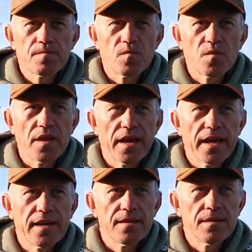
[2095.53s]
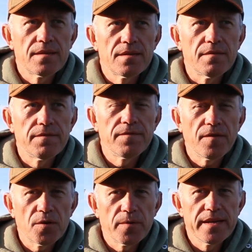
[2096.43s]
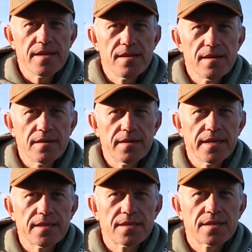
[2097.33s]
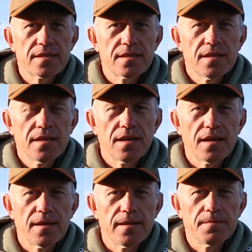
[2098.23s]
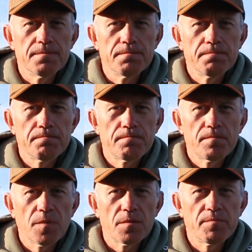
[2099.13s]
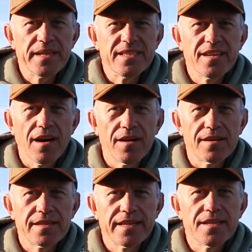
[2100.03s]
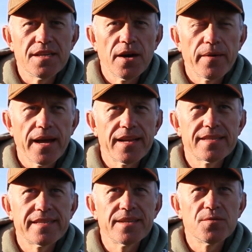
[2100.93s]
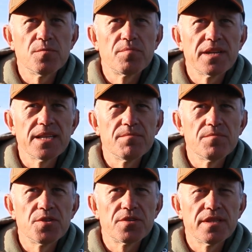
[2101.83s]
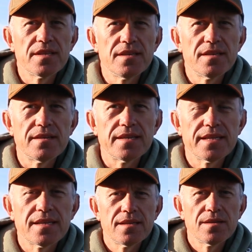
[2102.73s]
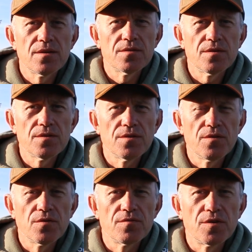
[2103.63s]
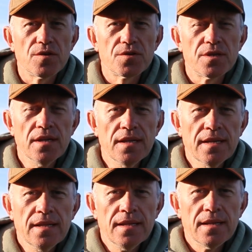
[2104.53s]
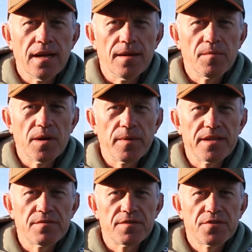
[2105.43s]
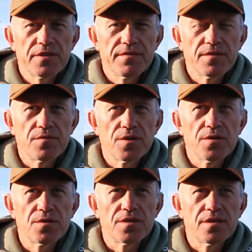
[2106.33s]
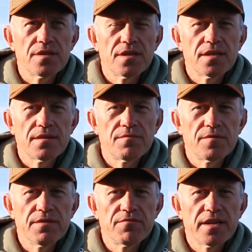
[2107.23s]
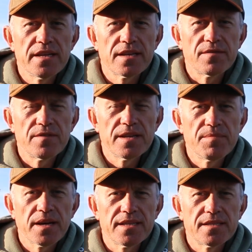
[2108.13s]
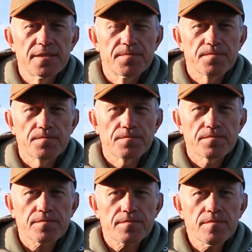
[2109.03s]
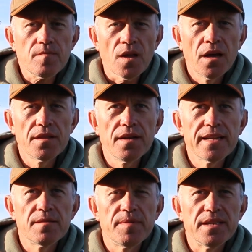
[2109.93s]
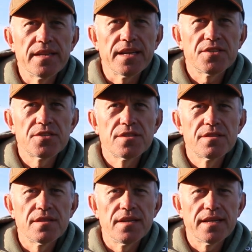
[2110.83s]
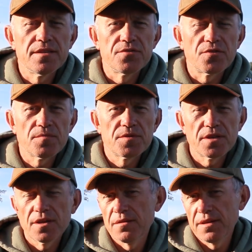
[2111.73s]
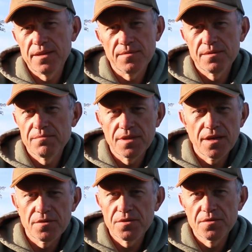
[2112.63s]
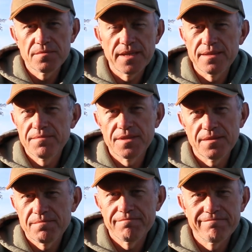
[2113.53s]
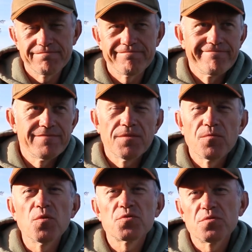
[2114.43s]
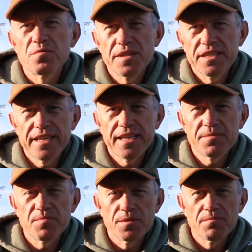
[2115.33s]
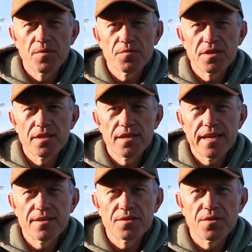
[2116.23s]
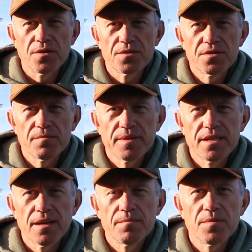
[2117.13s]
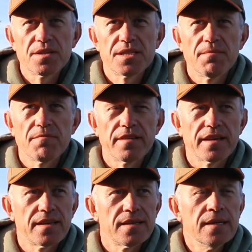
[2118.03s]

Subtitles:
Then the following night, I'd been done. I didn't know it. I had a single bleep during the night on the long rod, and when I went to retrieve the rod and re-rig and rebait, the lead had been ditched. The lead had dropped, so anyone knows. I mean, don't know what sort of fish it is, but obviously the lead had gone, so I've been done by something.